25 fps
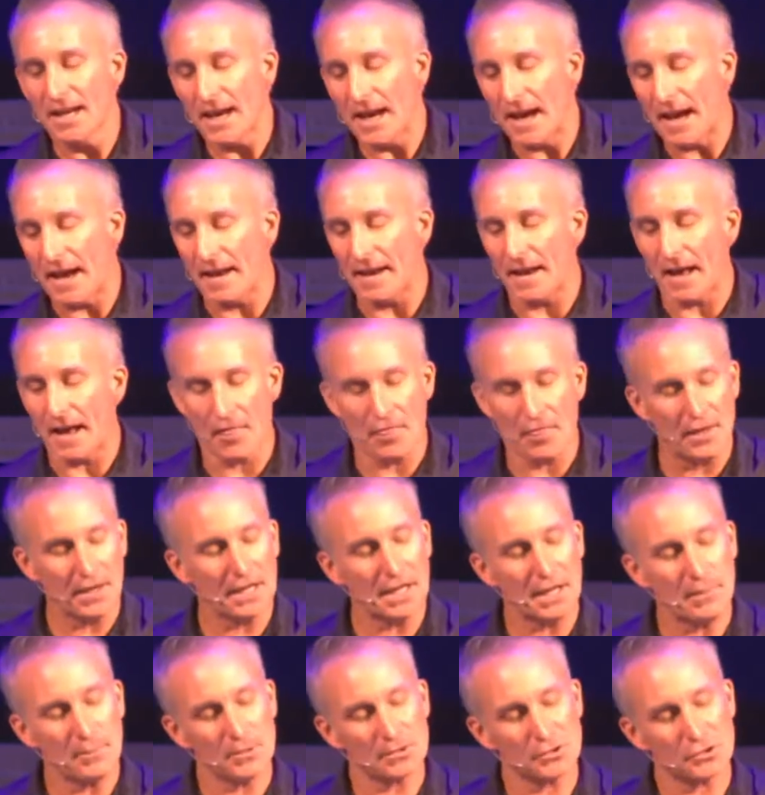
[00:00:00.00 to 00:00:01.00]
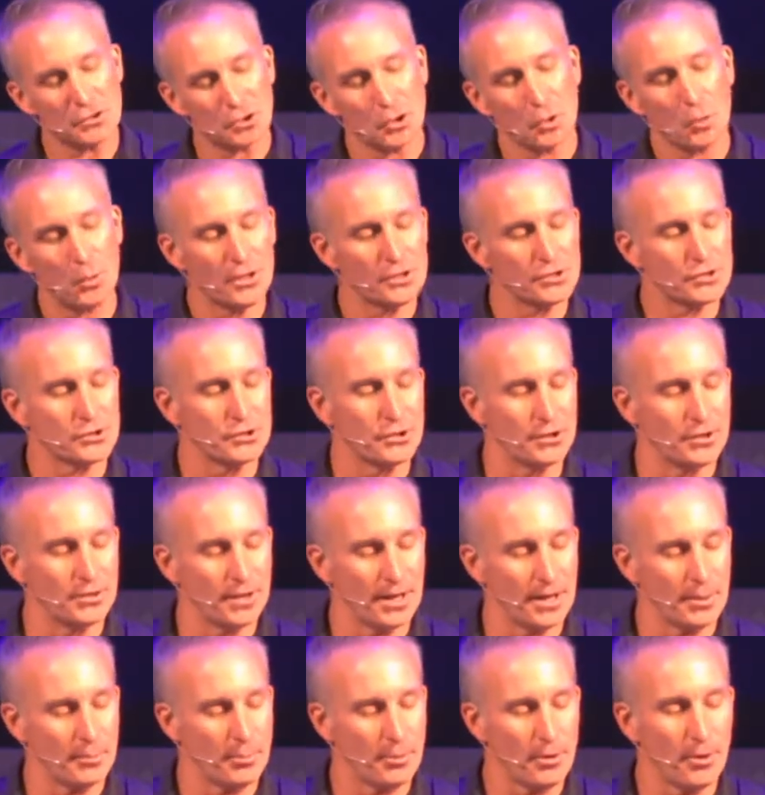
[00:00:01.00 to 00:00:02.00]
And I think he must have questioned,
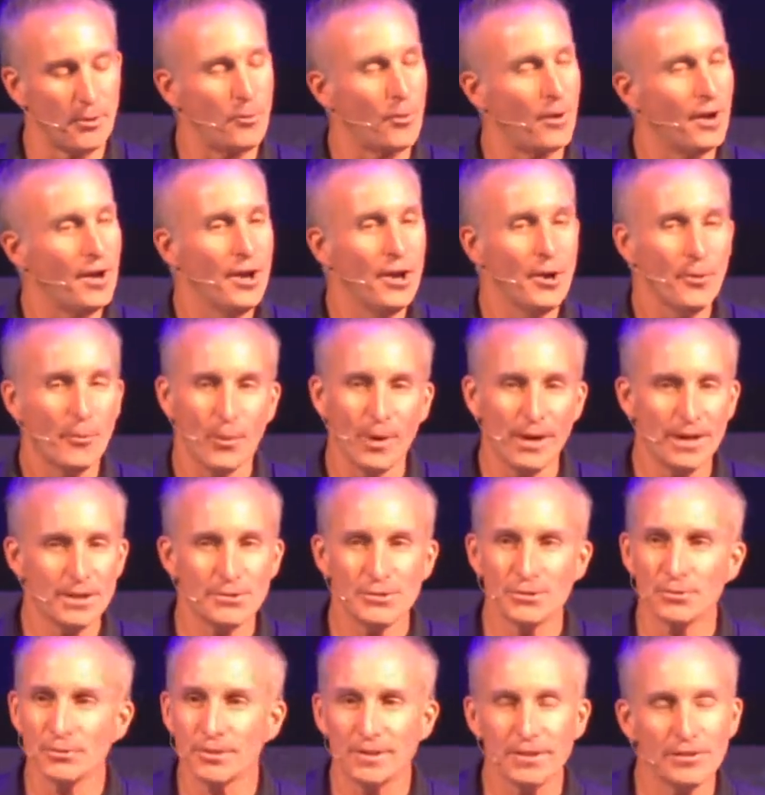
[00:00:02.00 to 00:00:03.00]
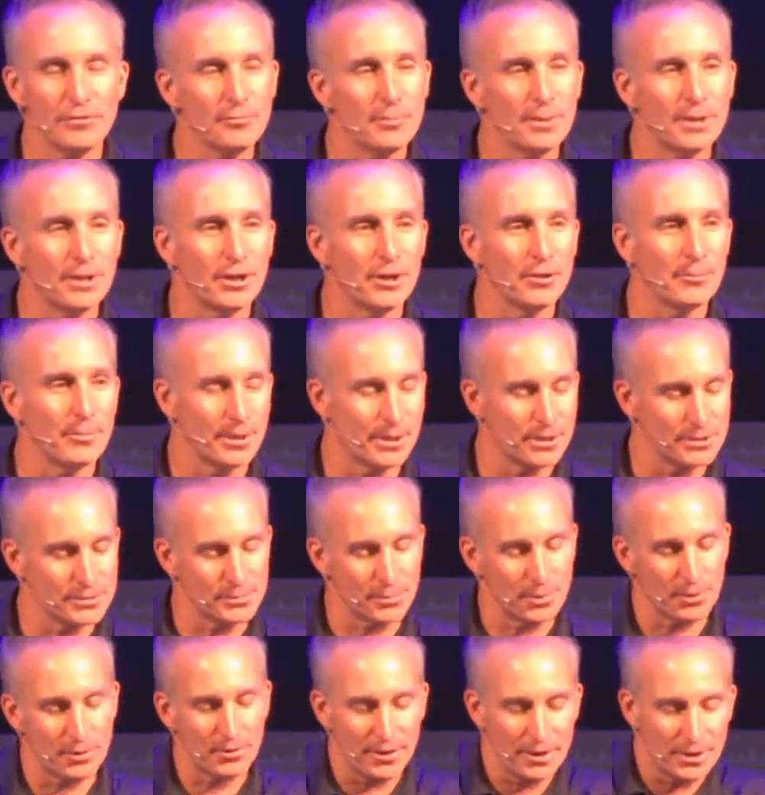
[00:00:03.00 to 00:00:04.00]
like, Paul, why did you leave me here? Because
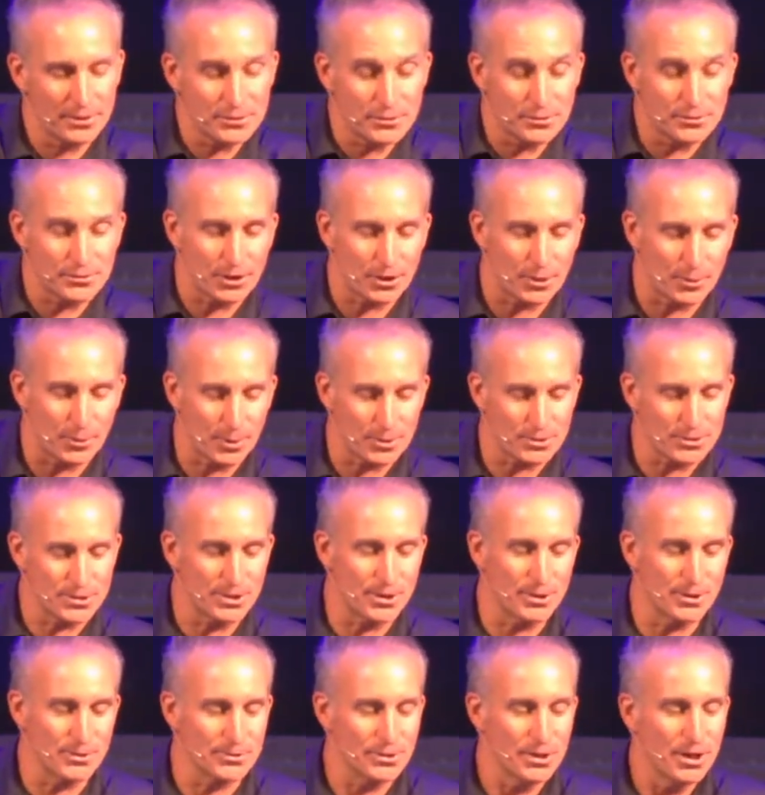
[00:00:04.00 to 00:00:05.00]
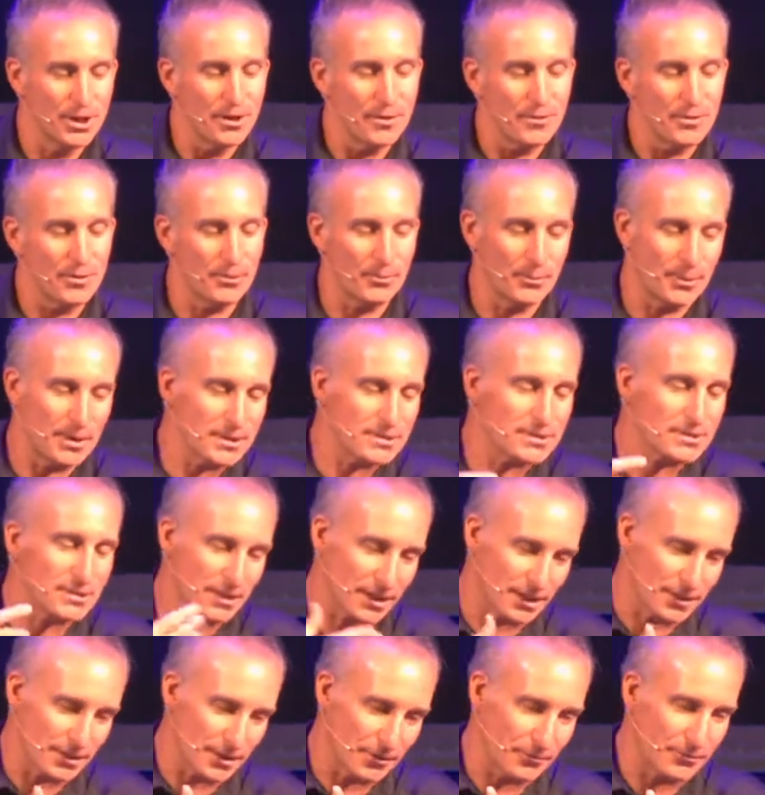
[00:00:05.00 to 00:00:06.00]
Paul answers that question. He goes, The reason
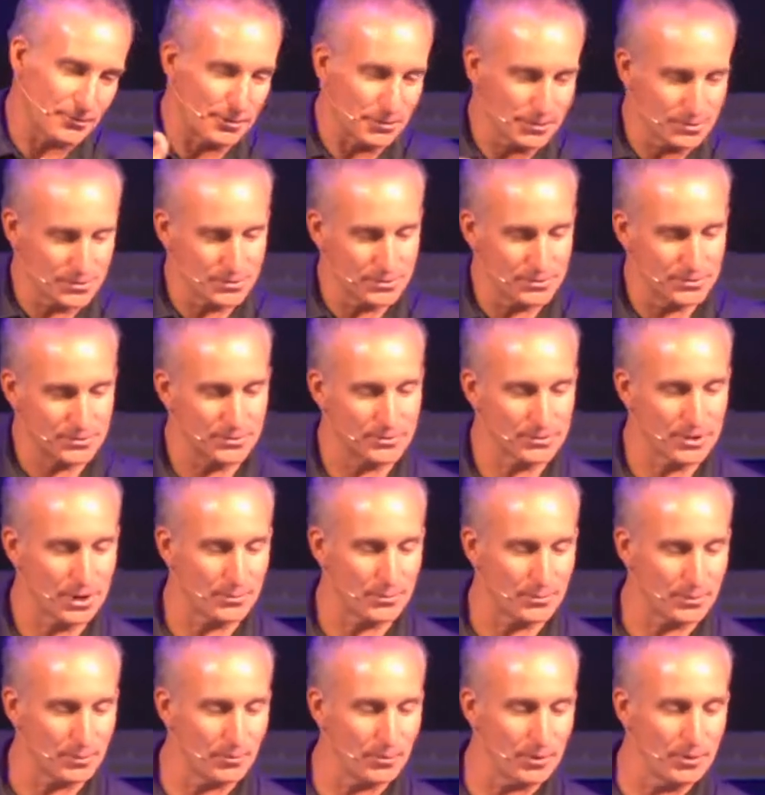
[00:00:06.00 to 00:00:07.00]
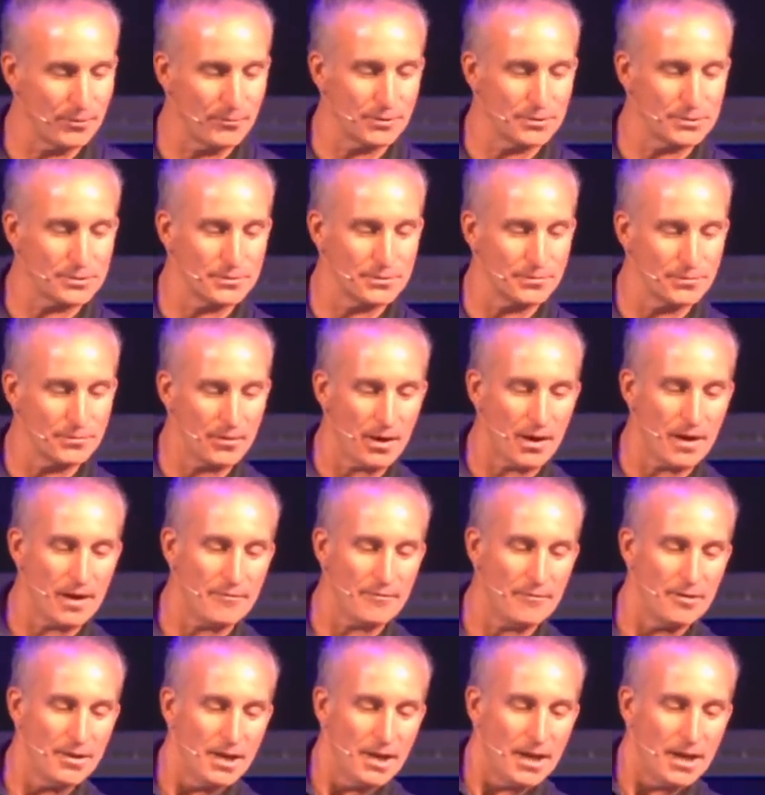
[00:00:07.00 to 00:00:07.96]
I left you, this is chapter 1, verse 5.